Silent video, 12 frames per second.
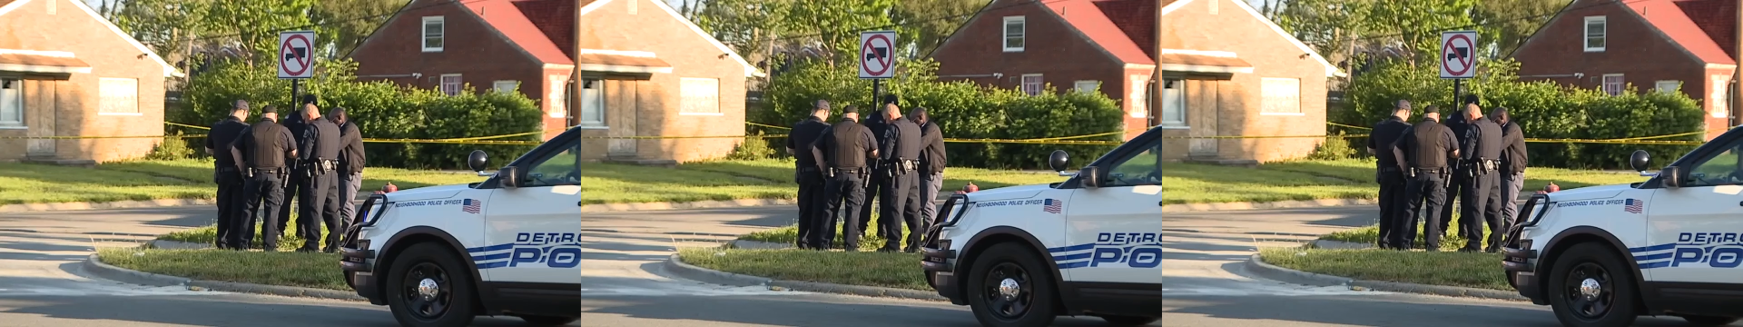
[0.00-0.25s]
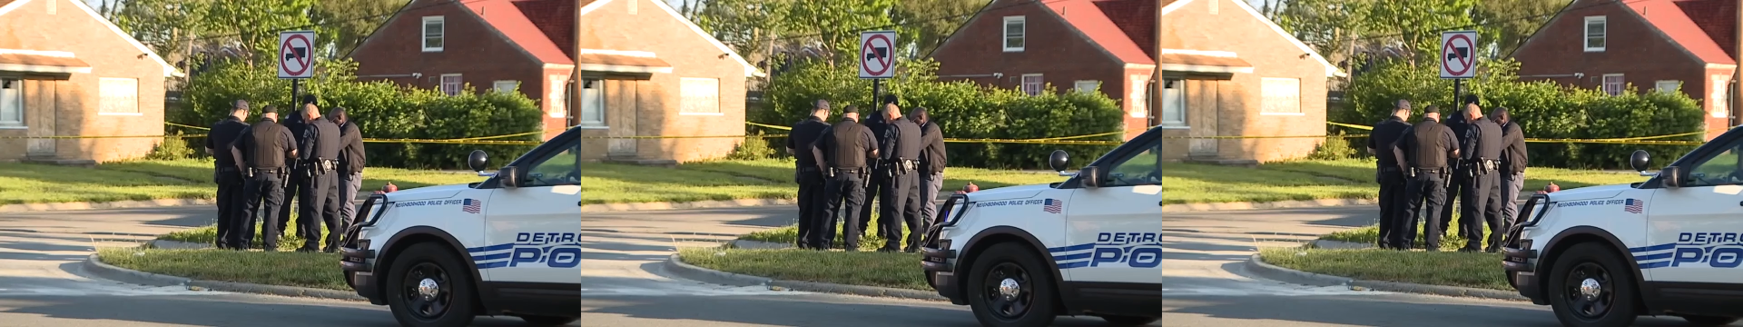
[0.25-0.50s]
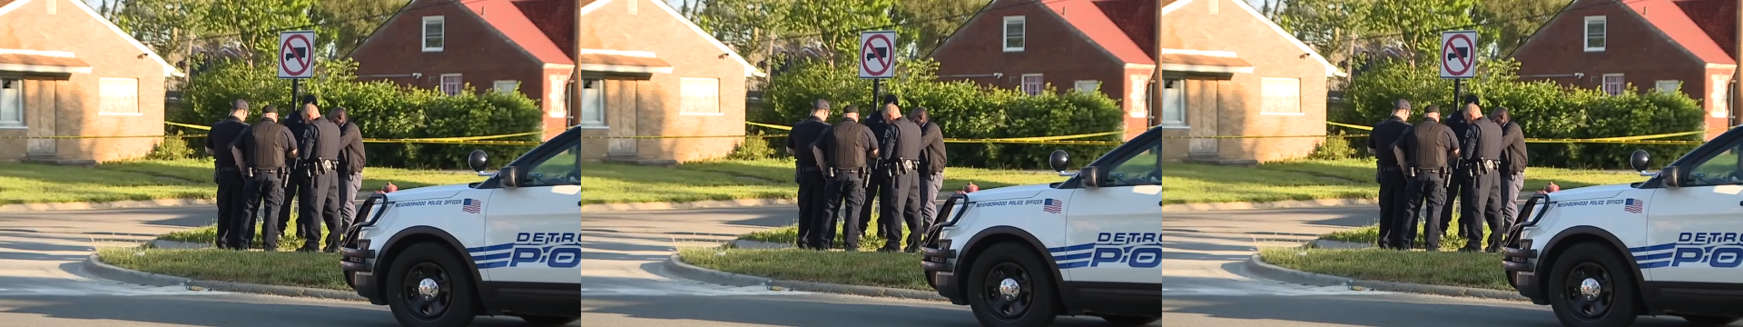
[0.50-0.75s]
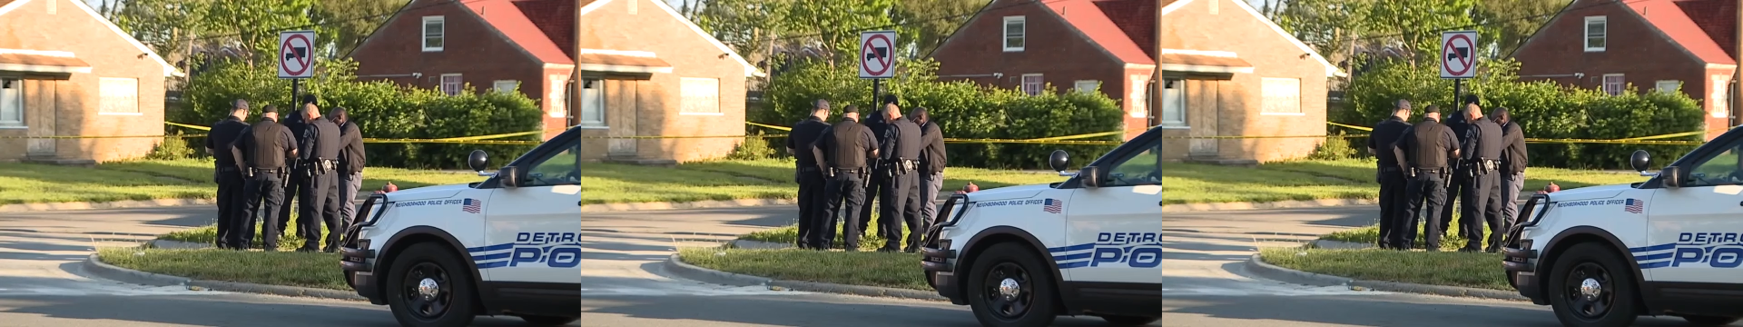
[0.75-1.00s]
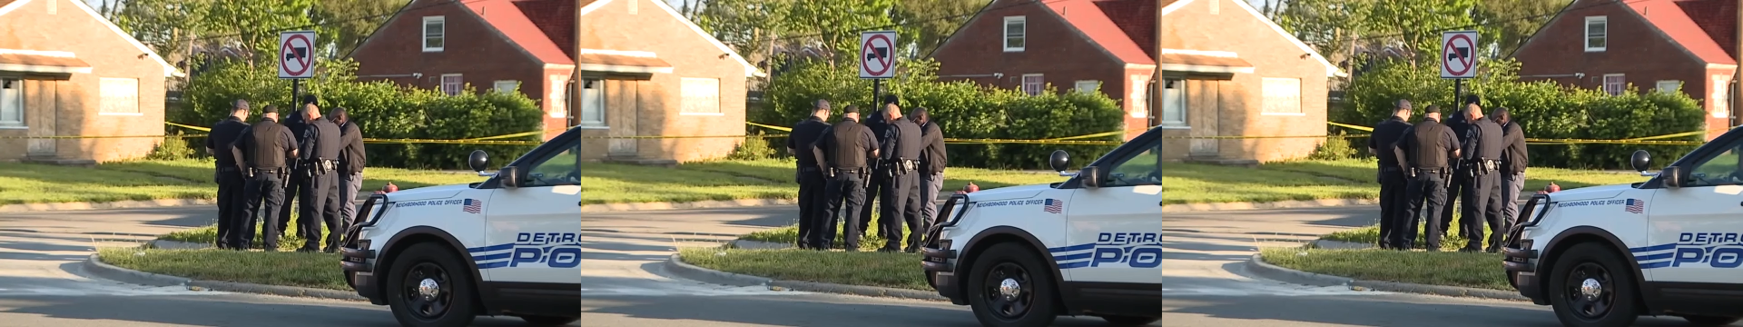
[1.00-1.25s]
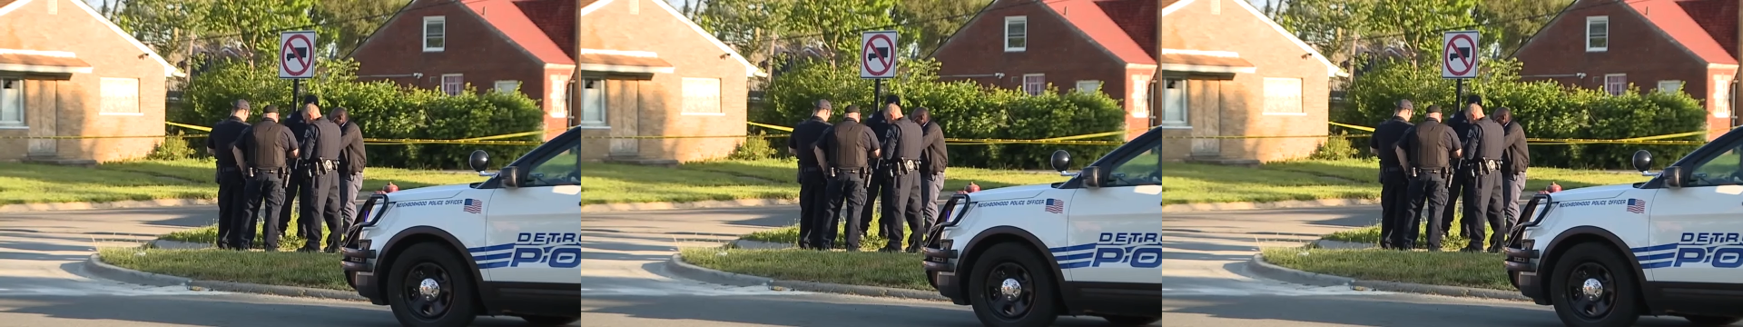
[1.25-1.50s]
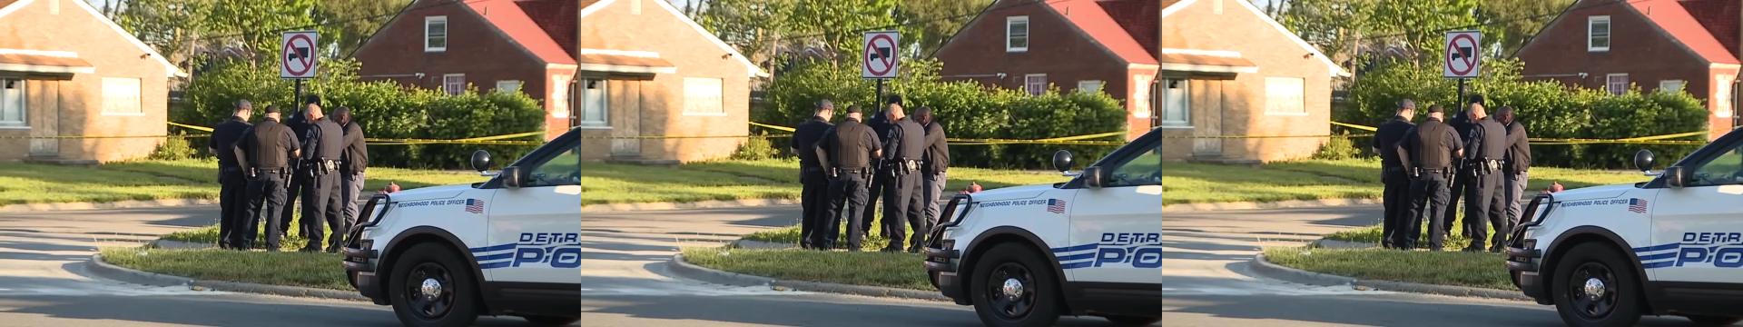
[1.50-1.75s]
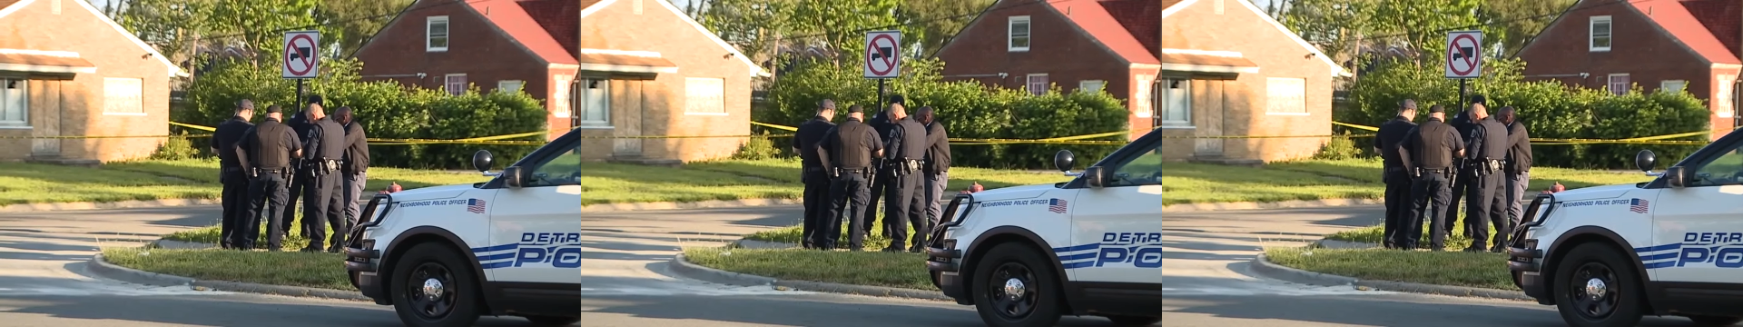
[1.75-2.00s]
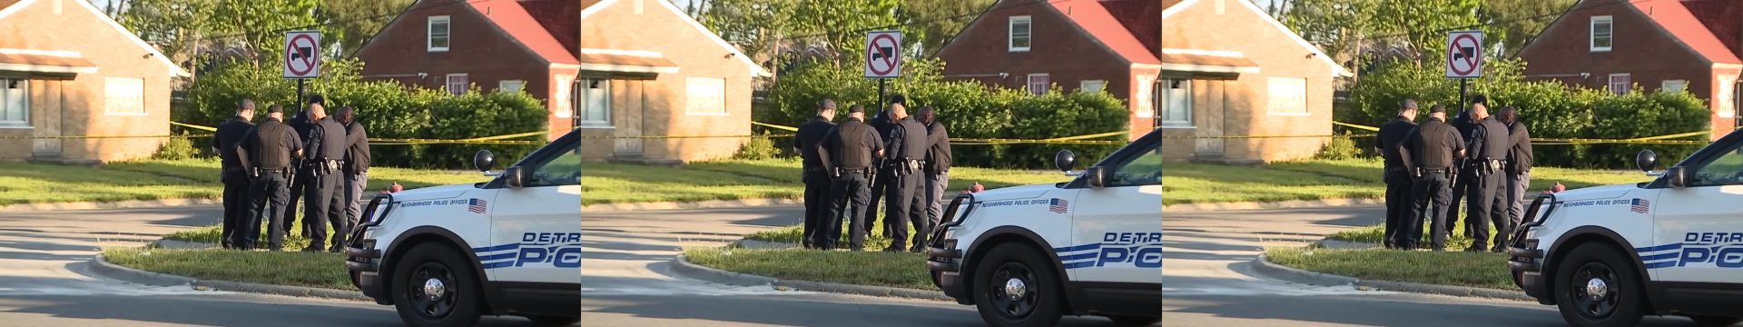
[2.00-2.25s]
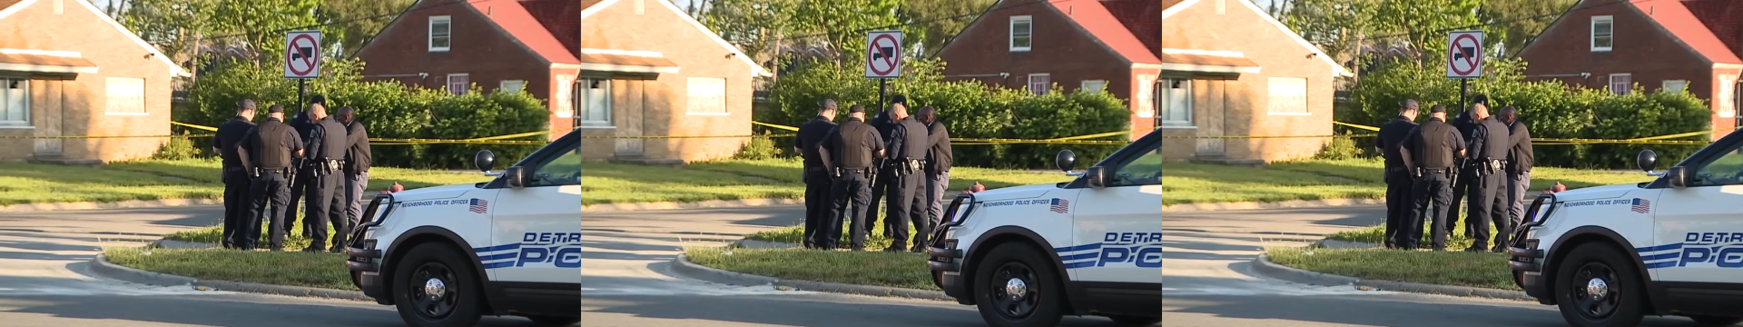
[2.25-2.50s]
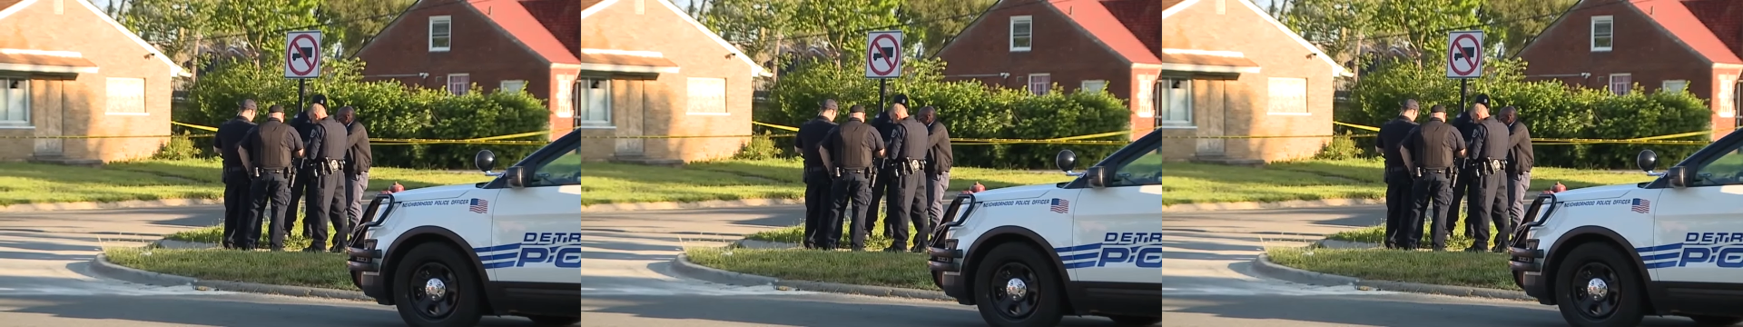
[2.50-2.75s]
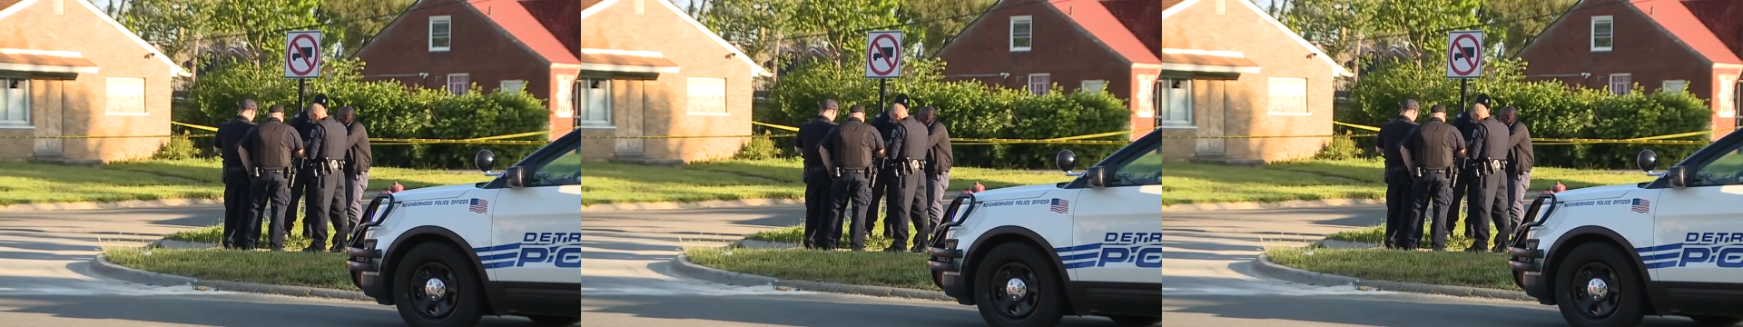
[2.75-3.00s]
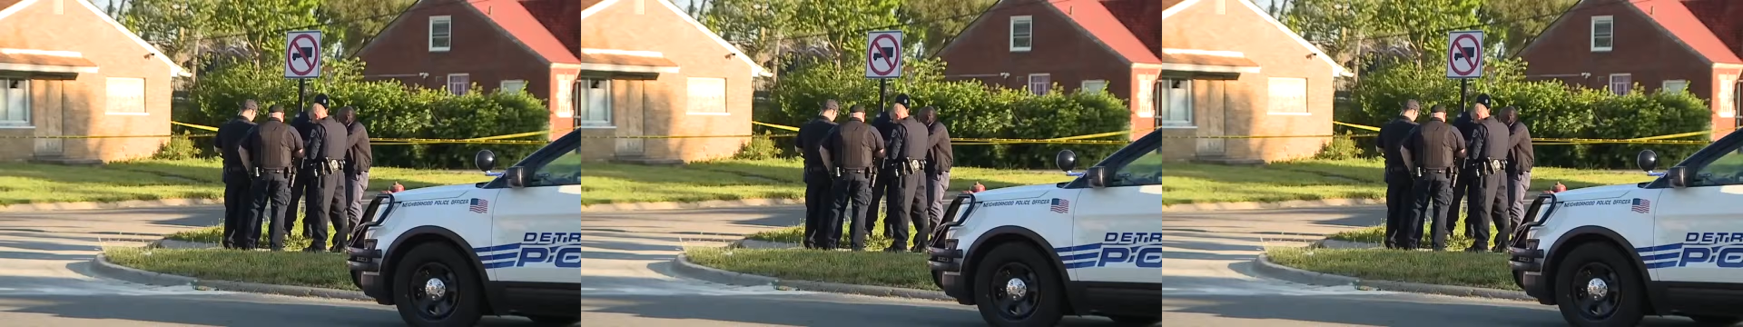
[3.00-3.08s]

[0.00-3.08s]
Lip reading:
Nobody's mouth can be seen.